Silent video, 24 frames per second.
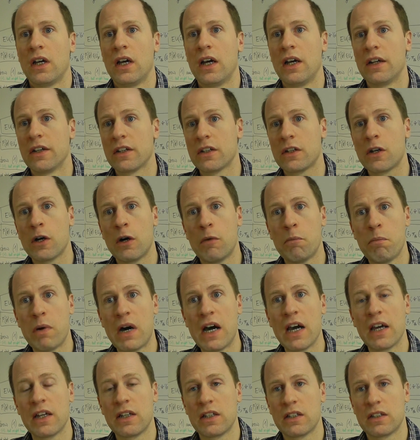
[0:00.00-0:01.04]
And
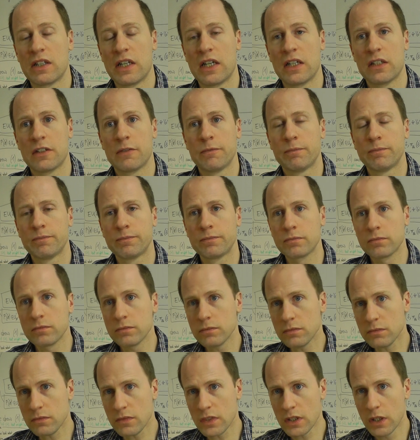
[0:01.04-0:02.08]
combining that
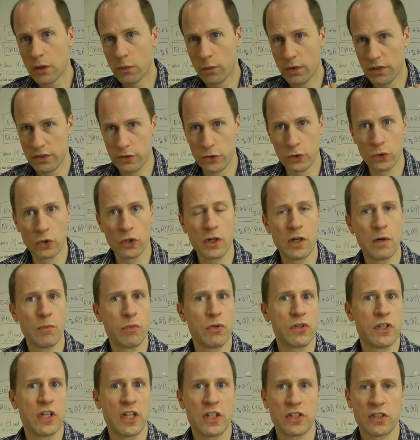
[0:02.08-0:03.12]
with
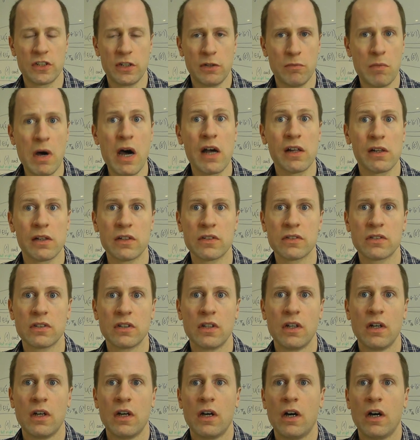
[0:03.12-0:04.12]
neurocomputational models